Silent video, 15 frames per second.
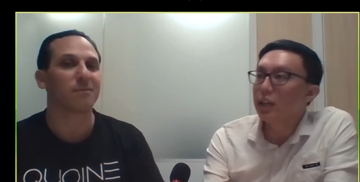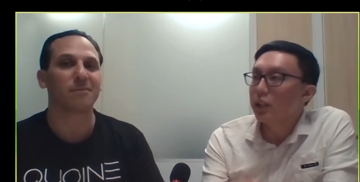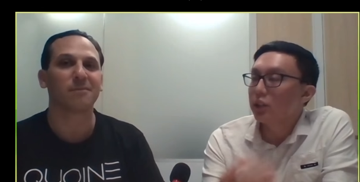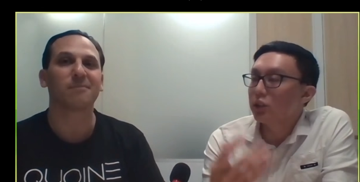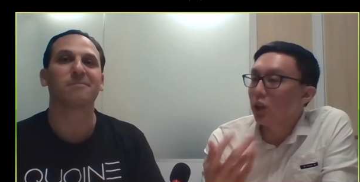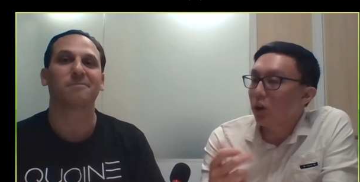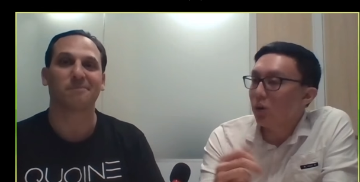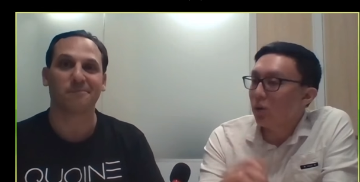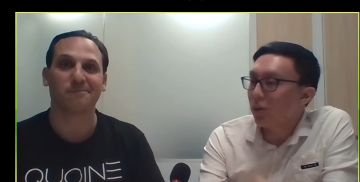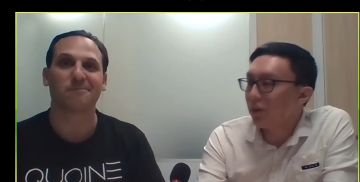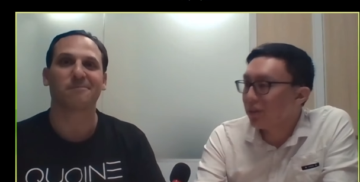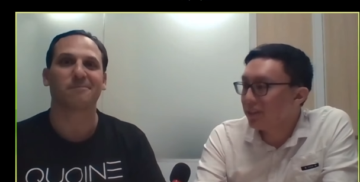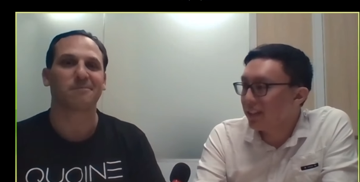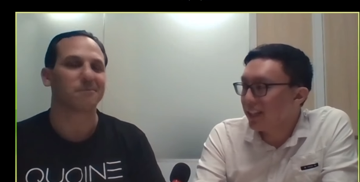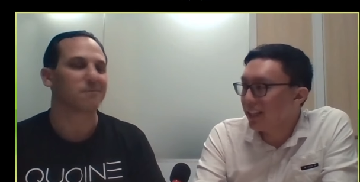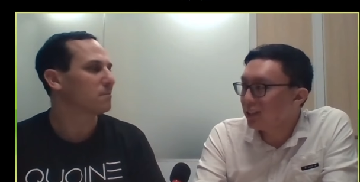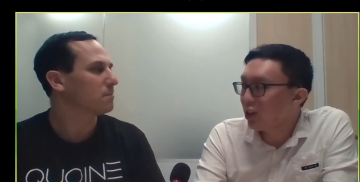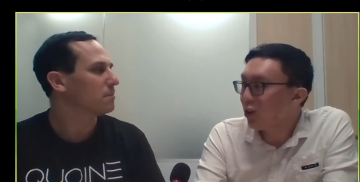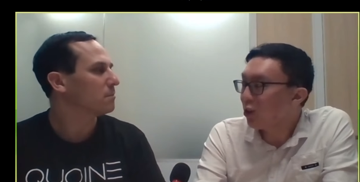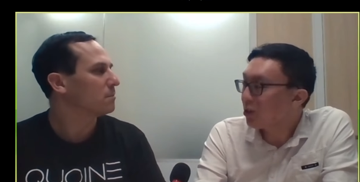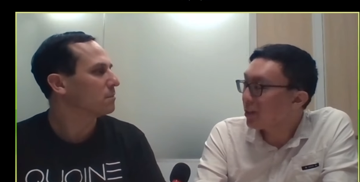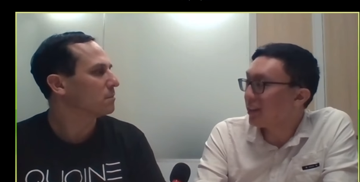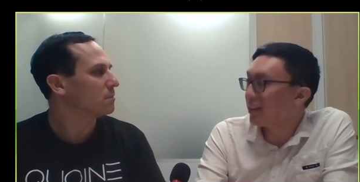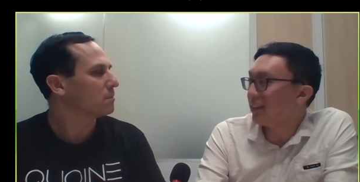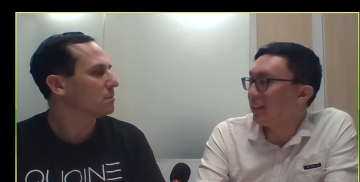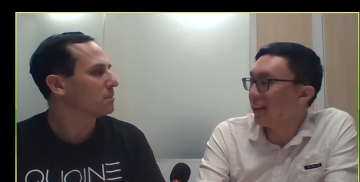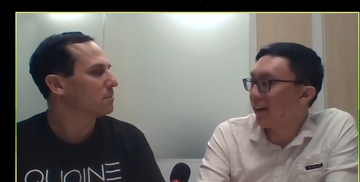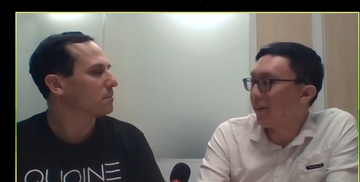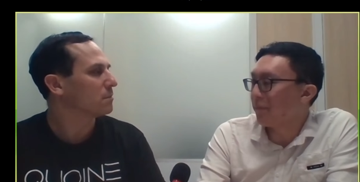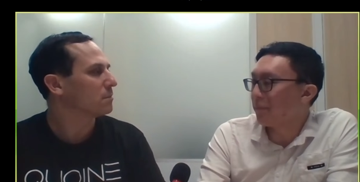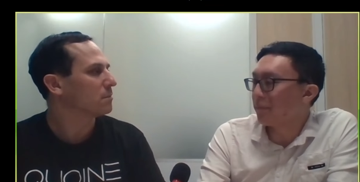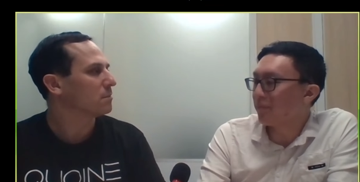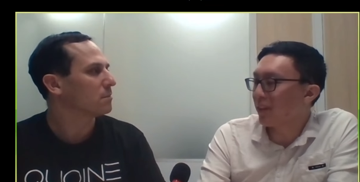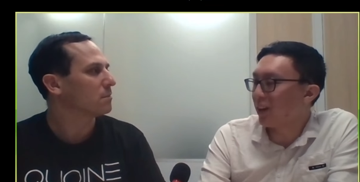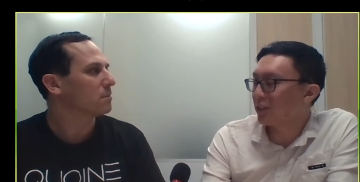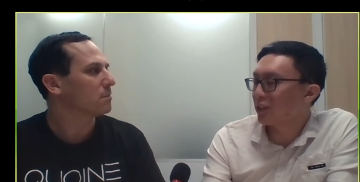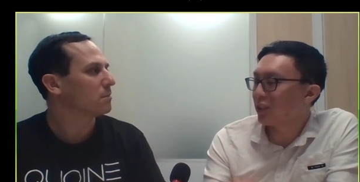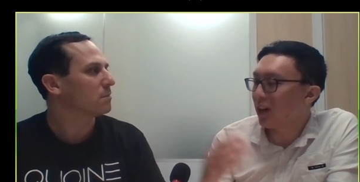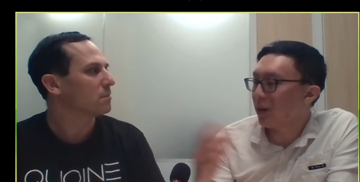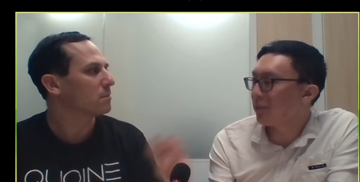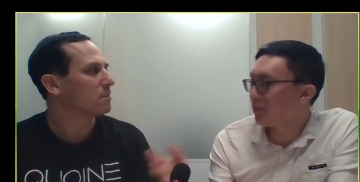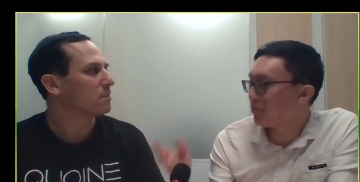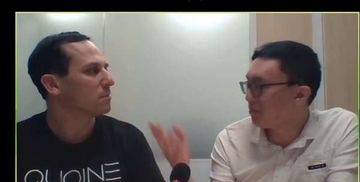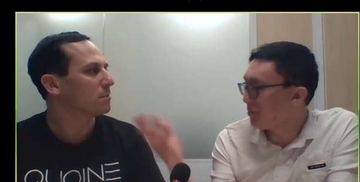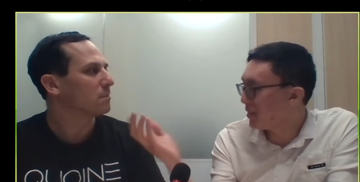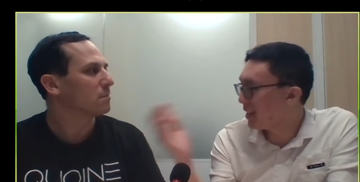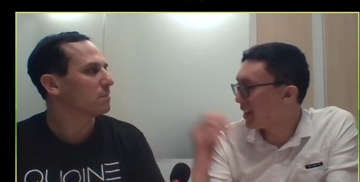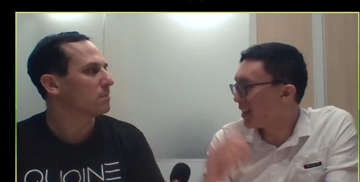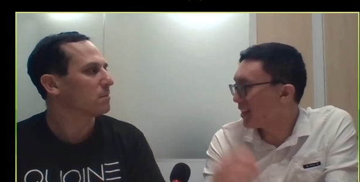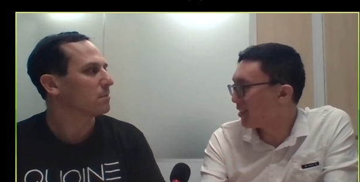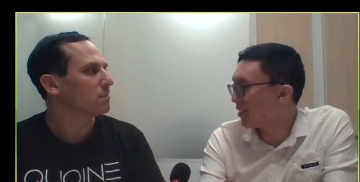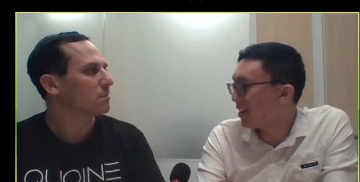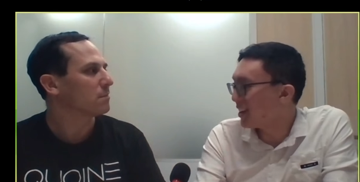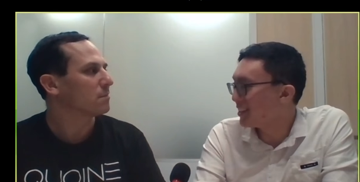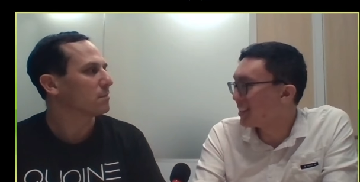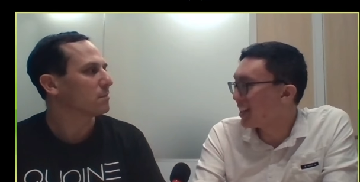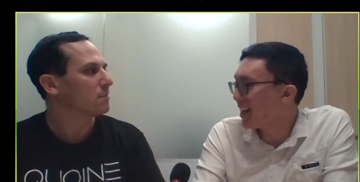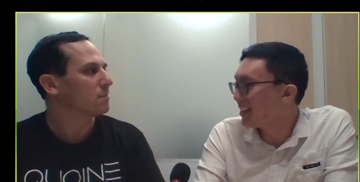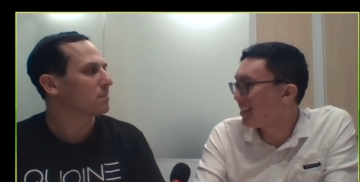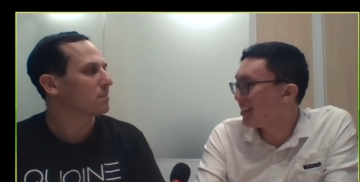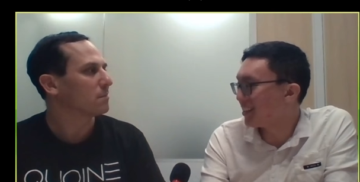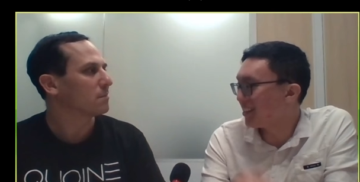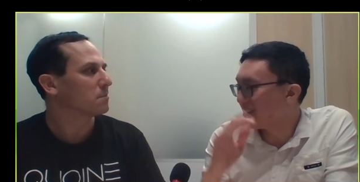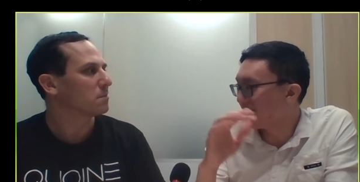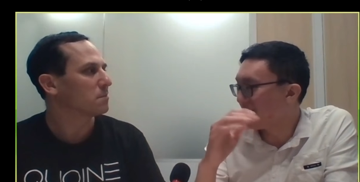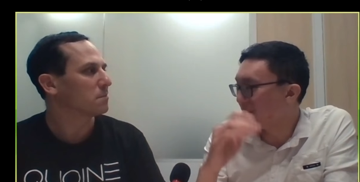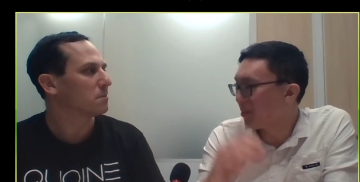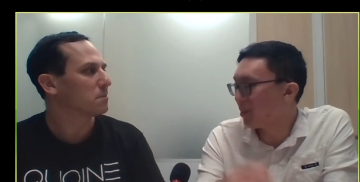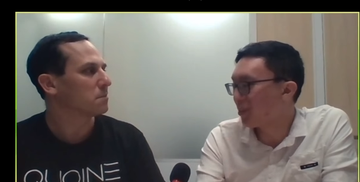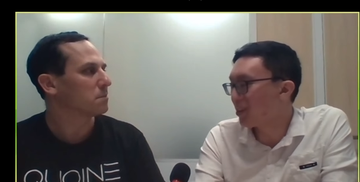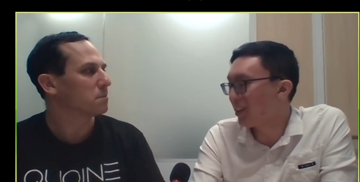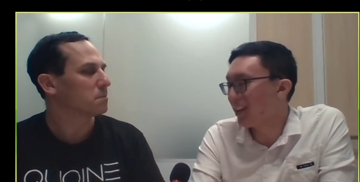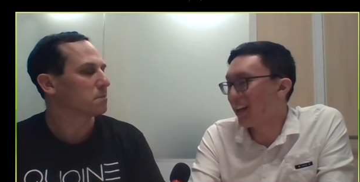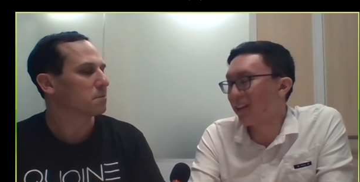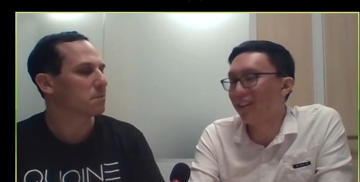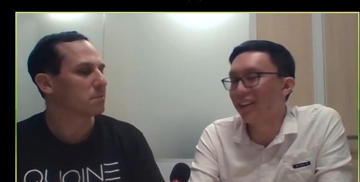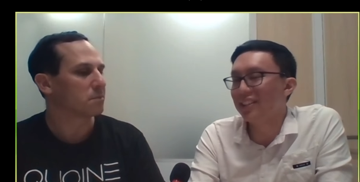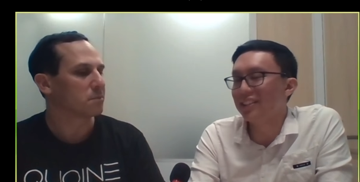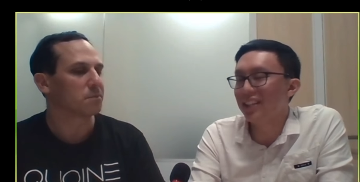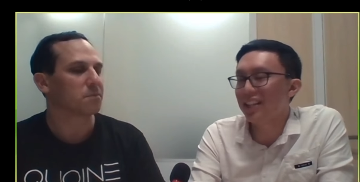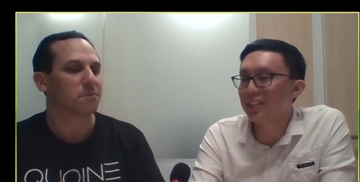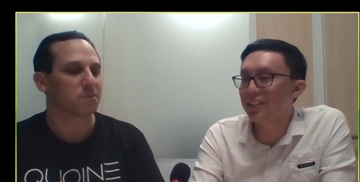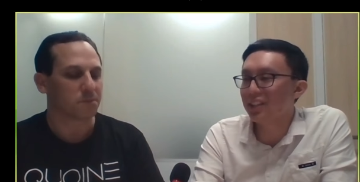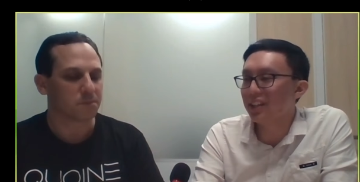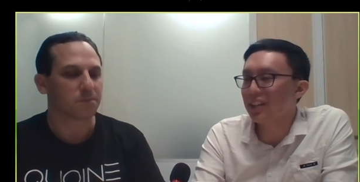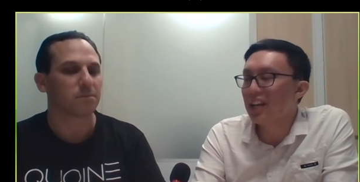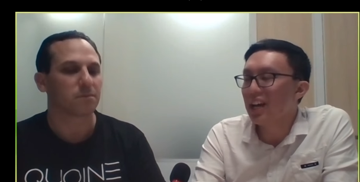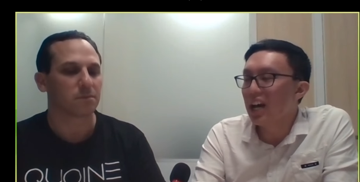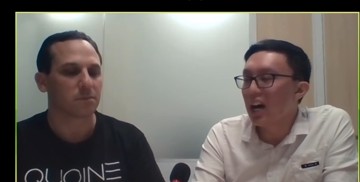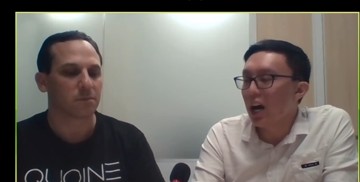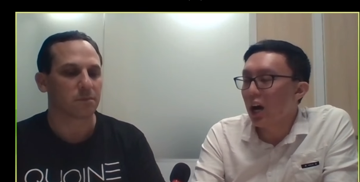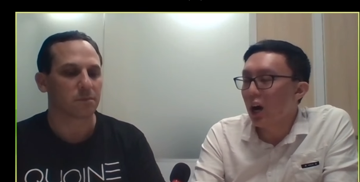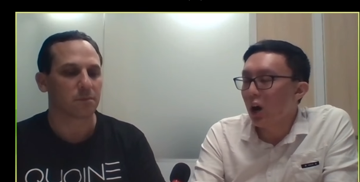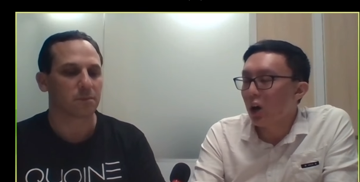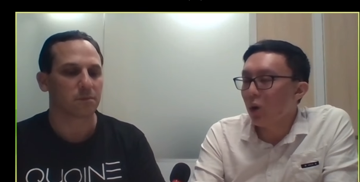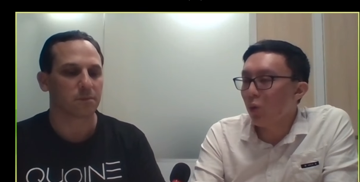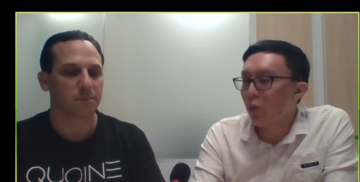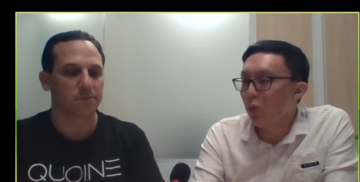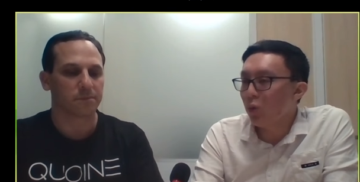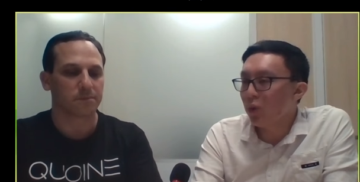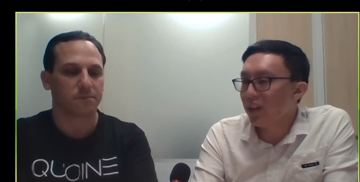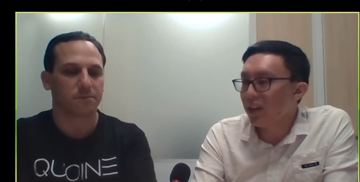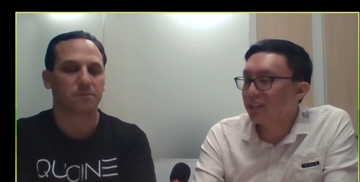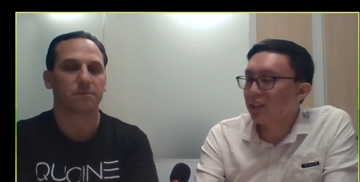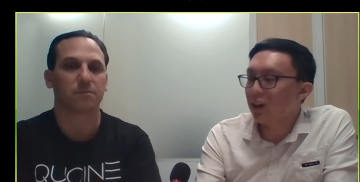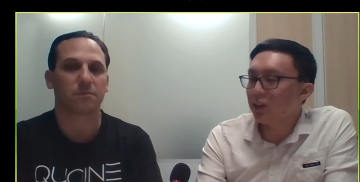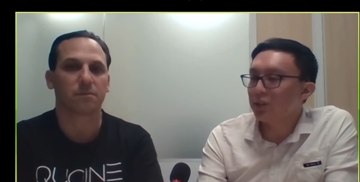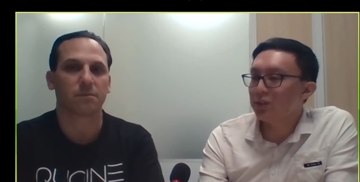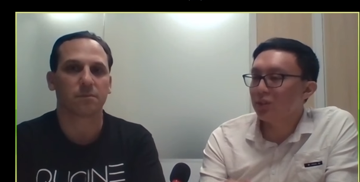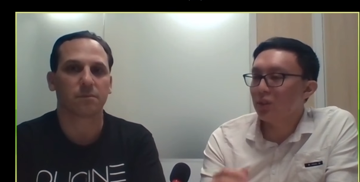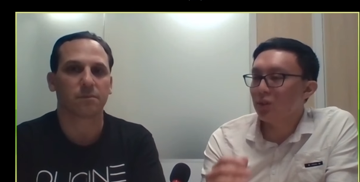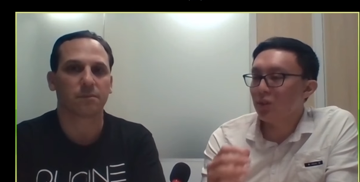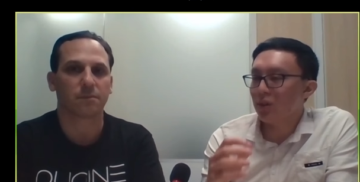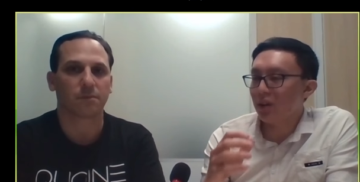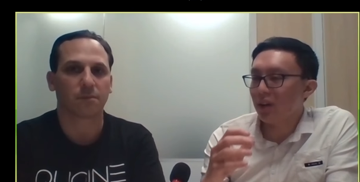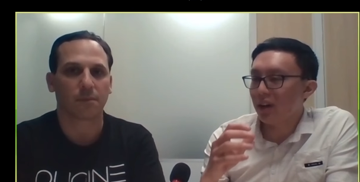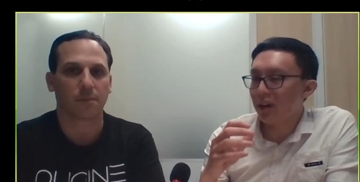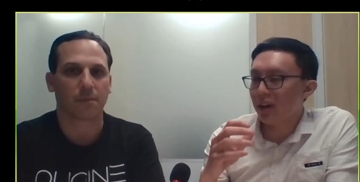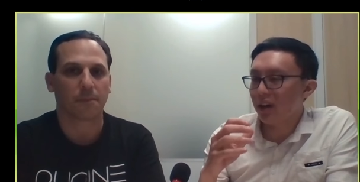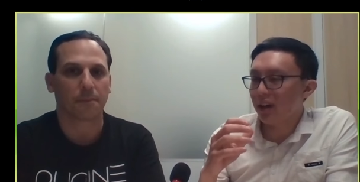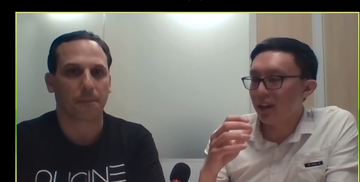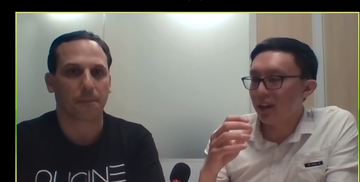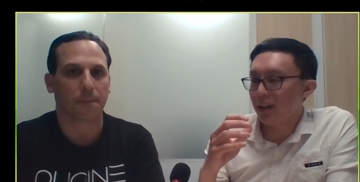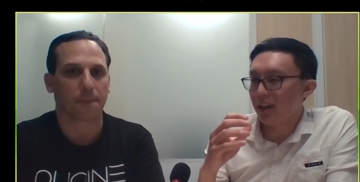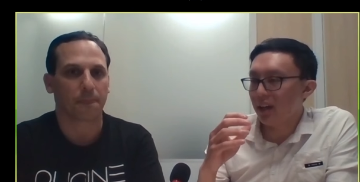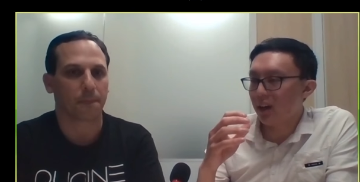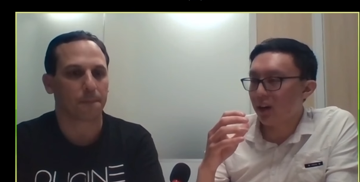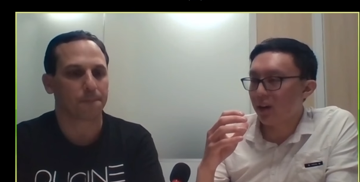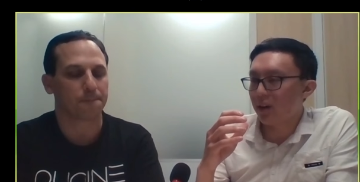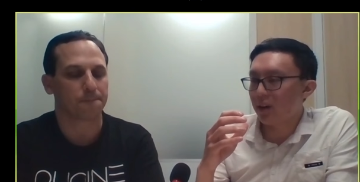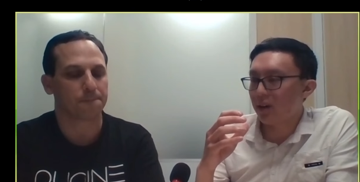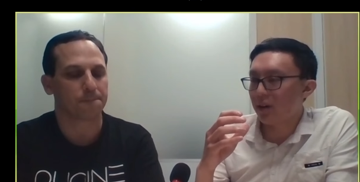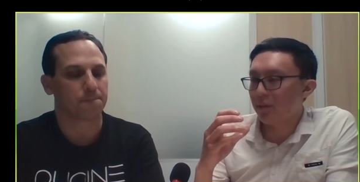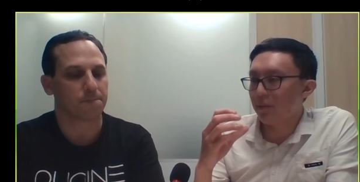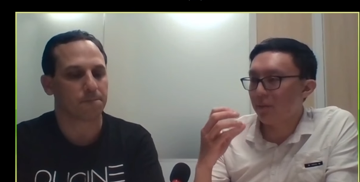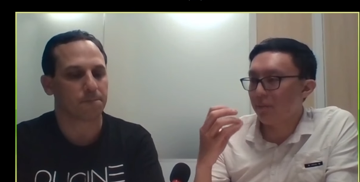Speaker 1: so the token, um, on top of being, you know, as that, you know, level of collateralization, it's also our